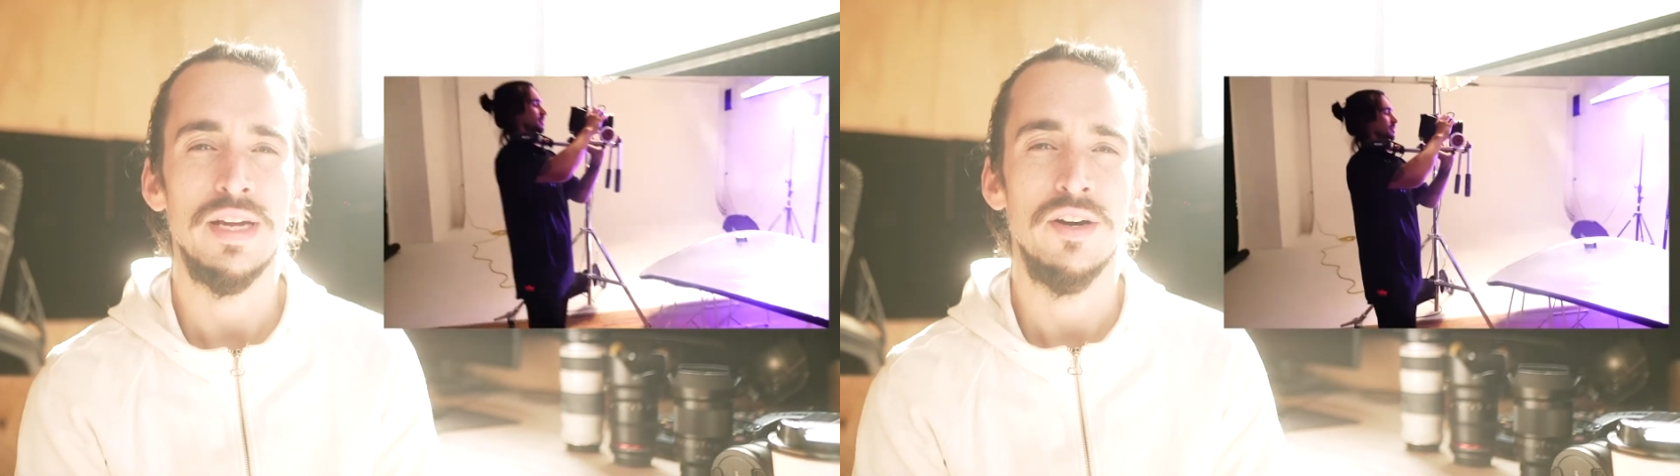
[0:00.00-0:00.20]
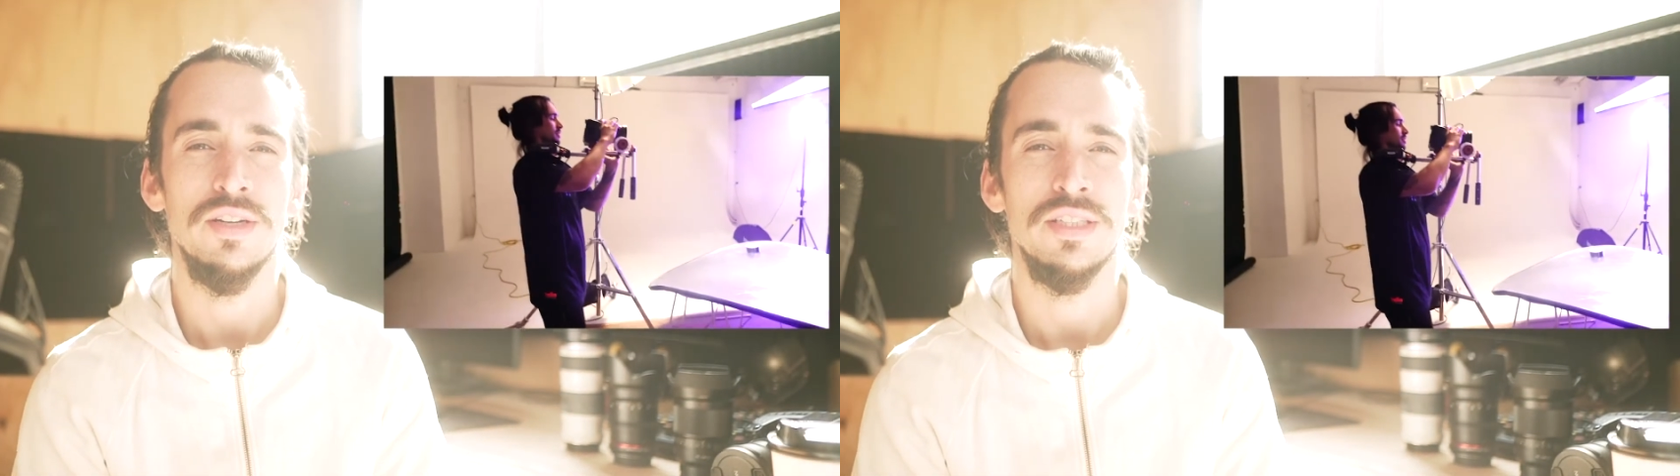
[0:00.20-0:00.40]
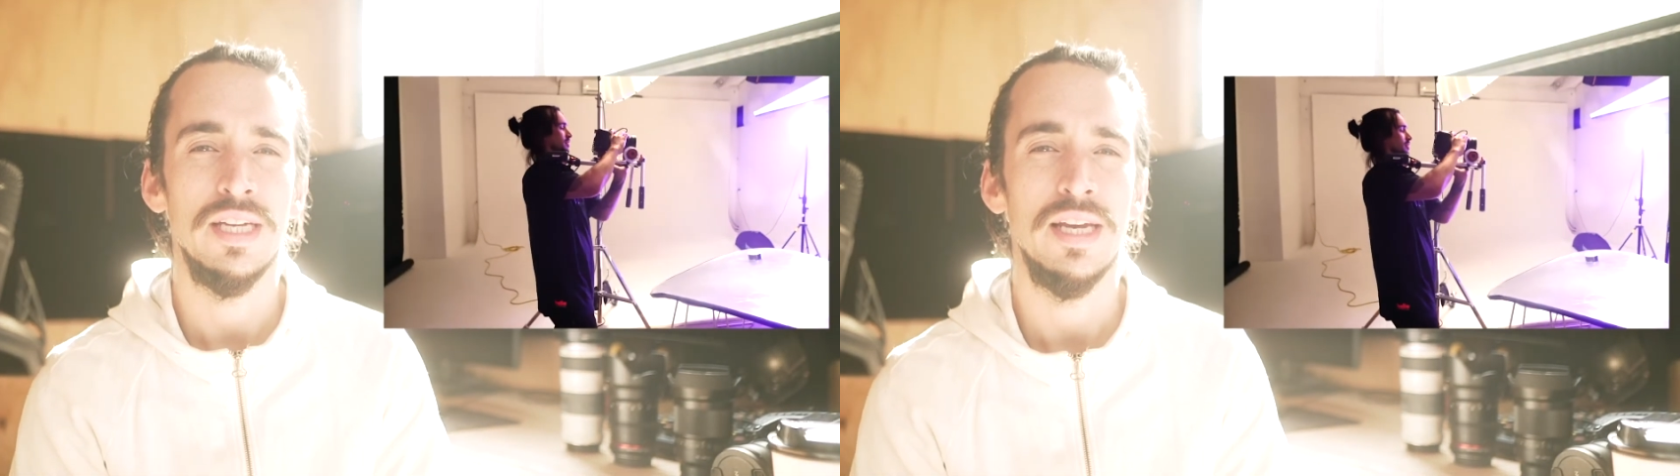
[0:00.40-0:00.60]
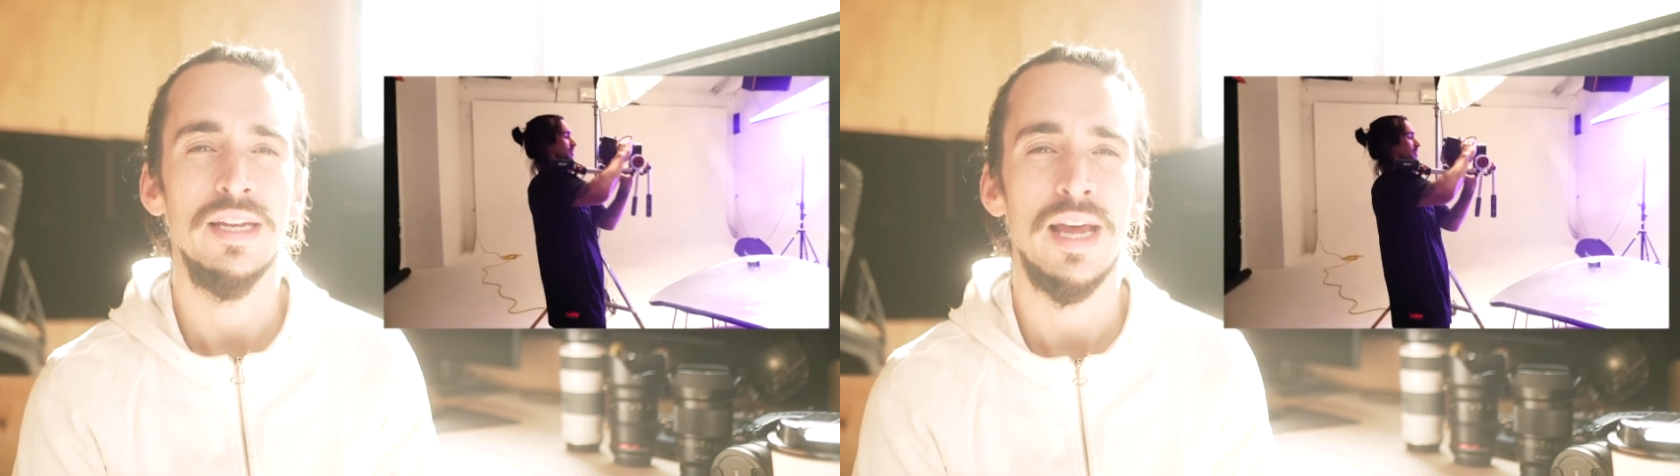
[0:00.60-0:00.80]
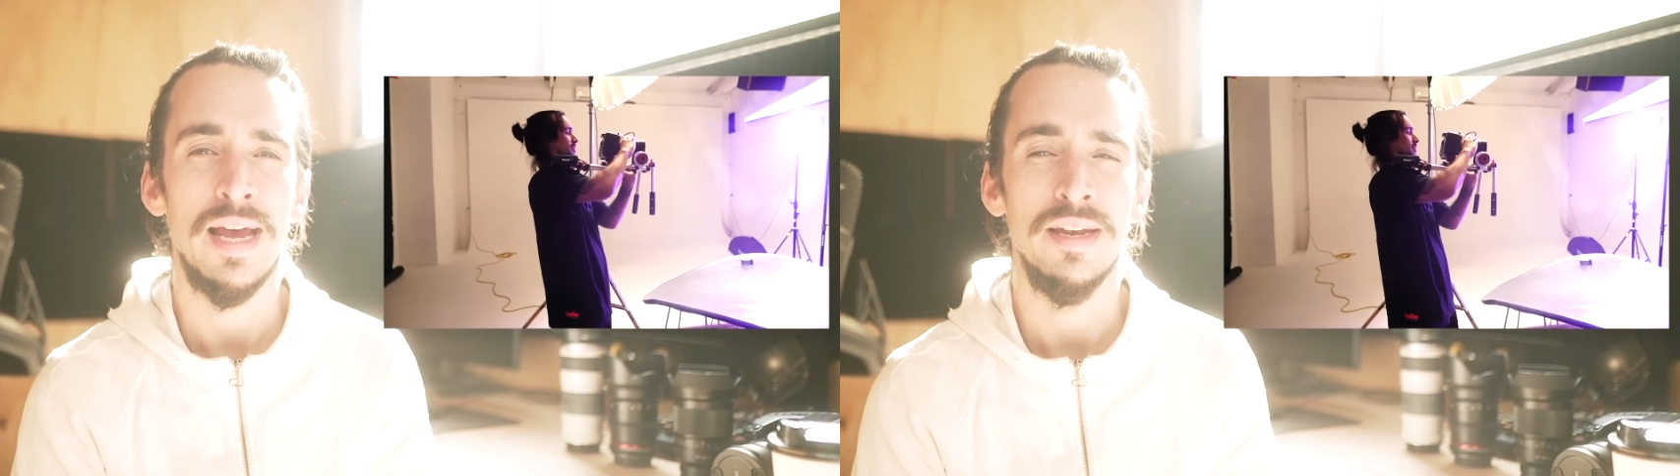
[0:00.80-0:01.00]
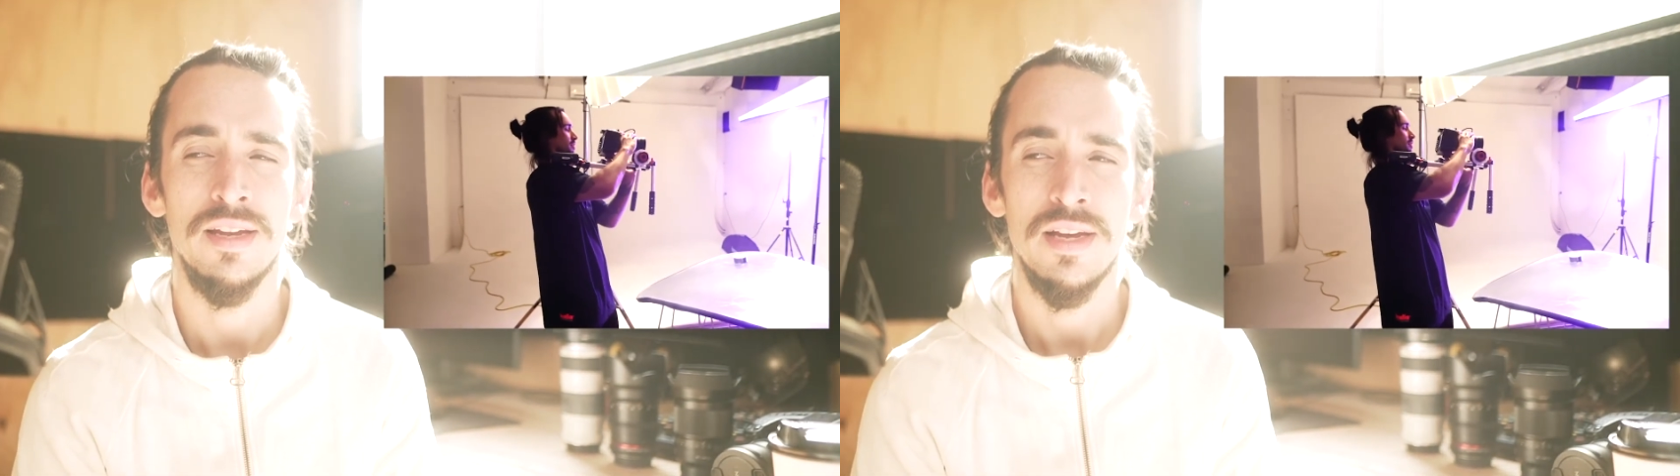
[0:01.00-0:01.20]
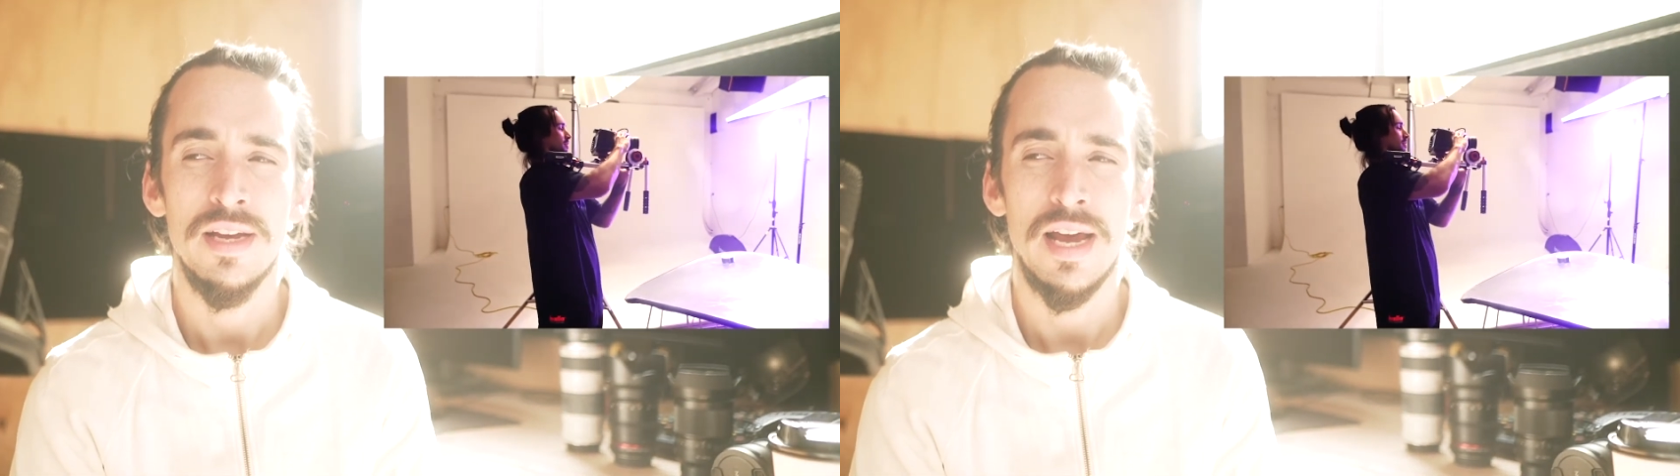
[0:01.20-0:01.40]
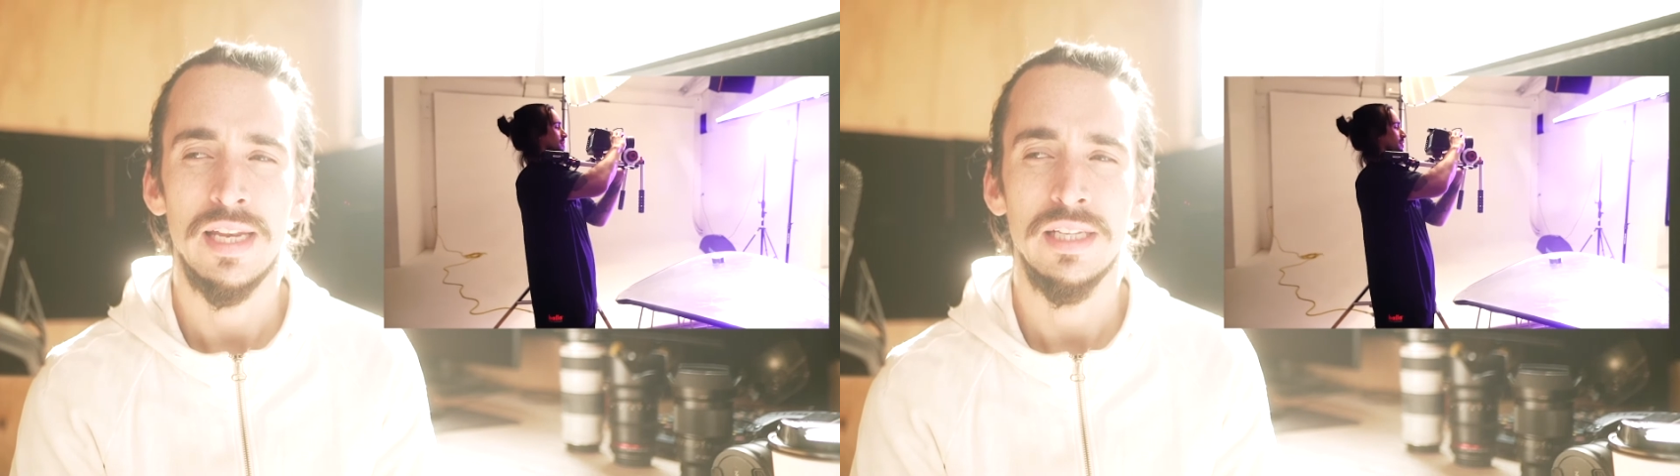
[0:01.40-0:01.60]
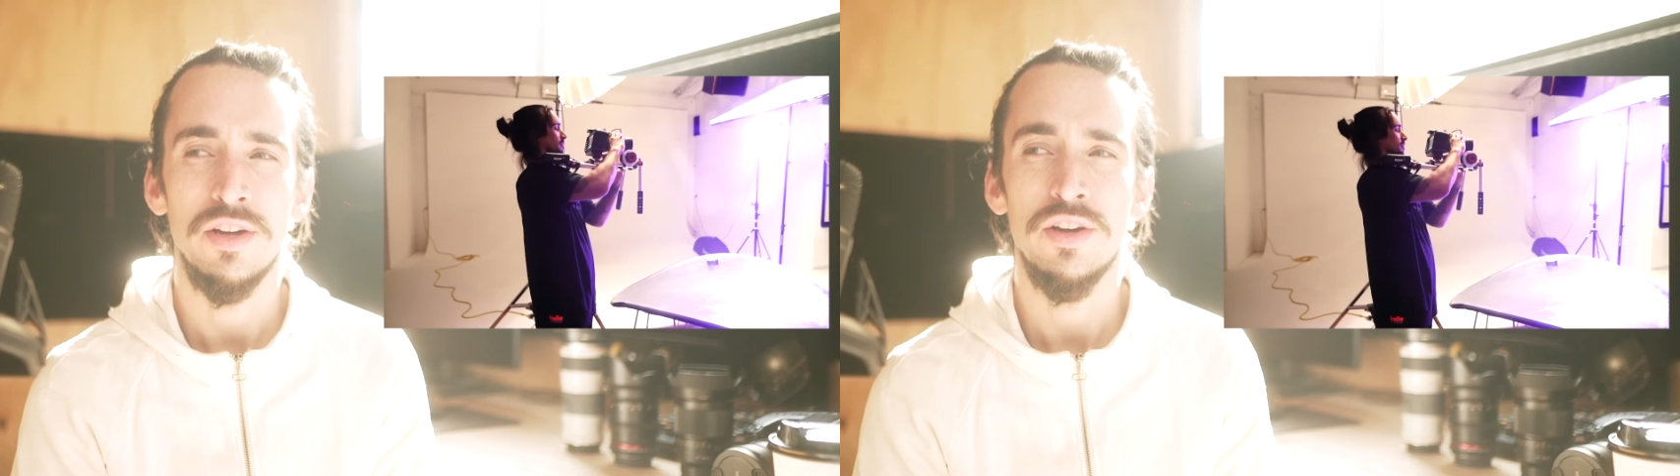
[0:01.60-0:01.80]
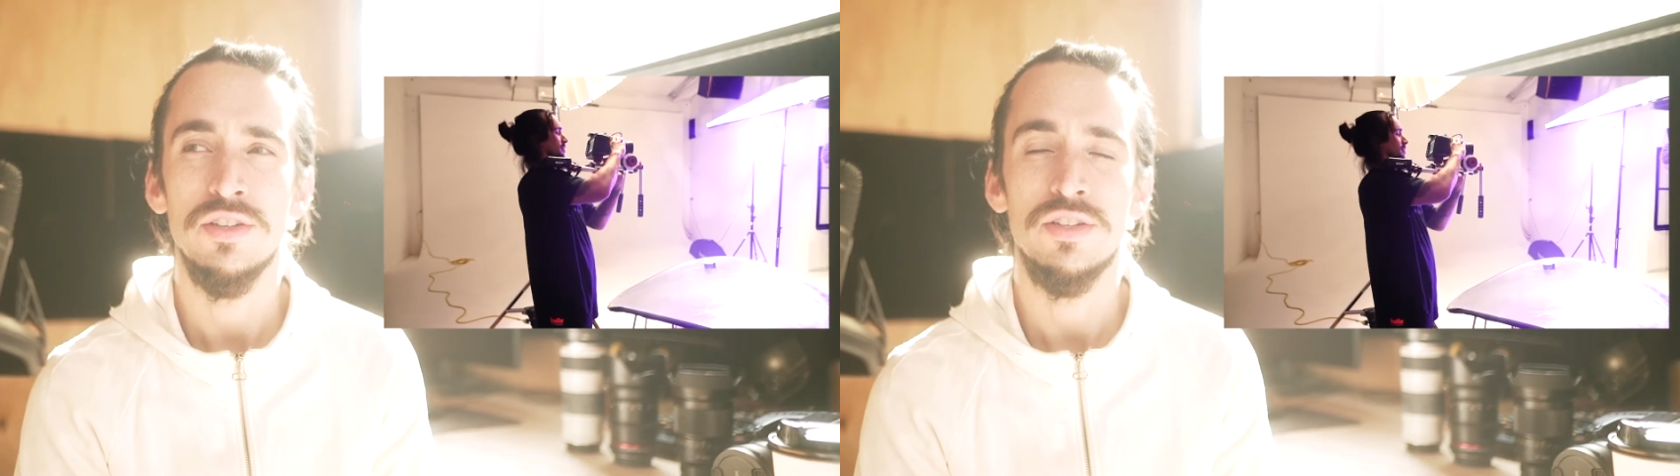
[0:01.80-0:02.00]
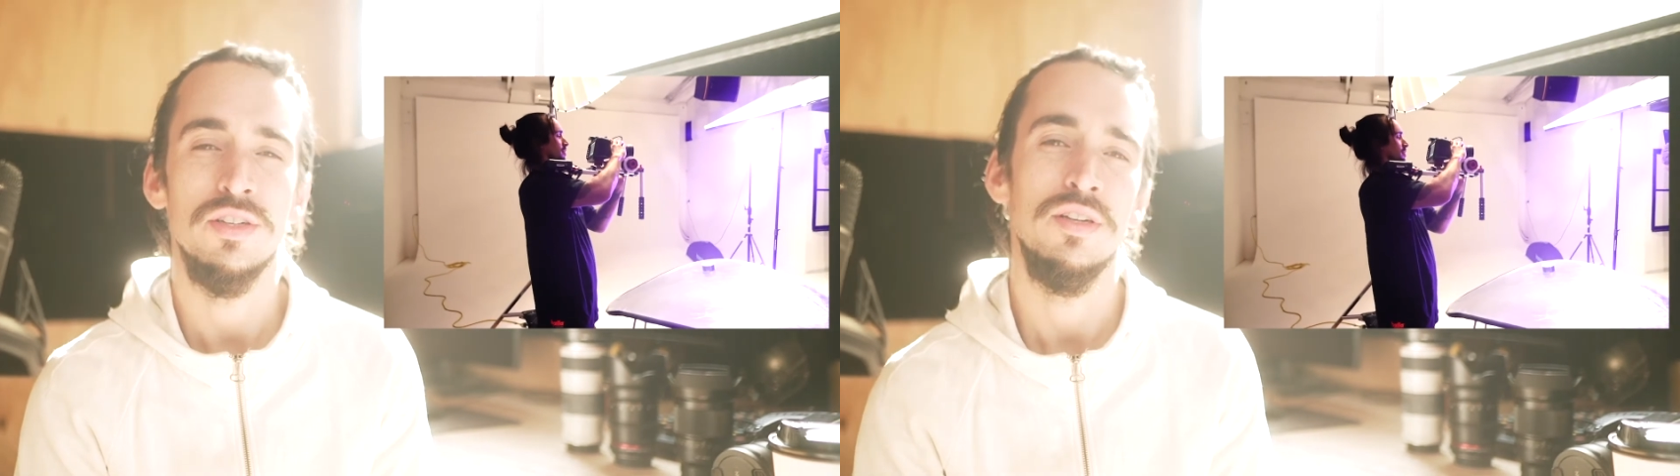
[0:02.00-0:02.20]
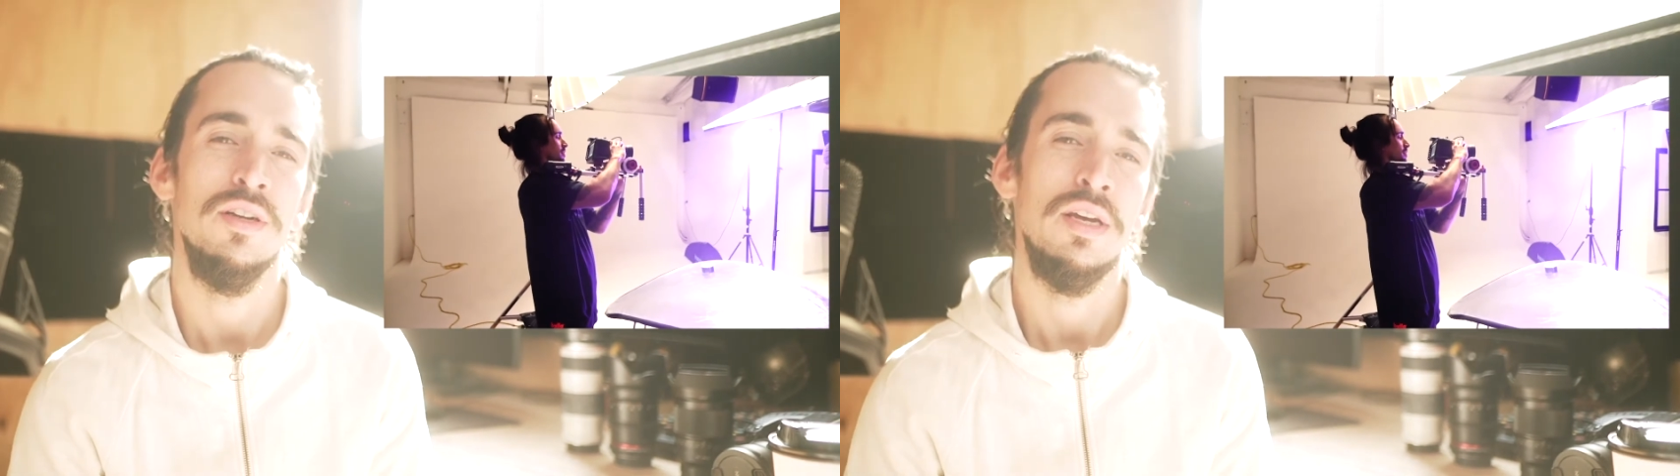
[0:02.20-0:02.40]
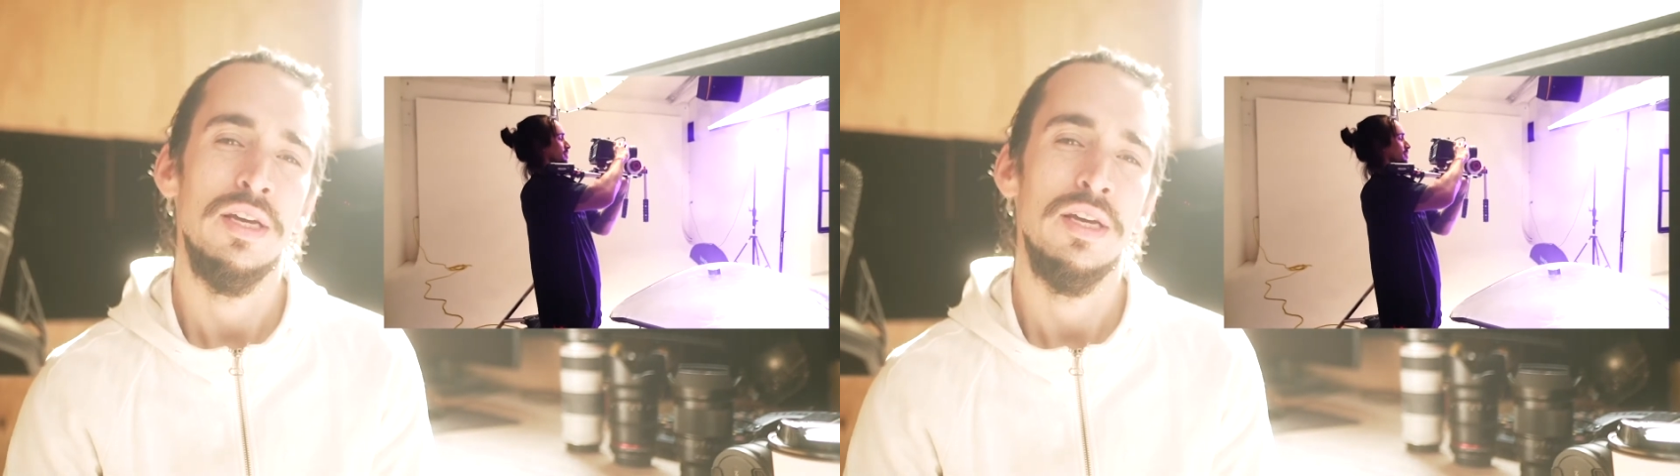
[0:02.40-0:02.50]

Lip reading: content and learn to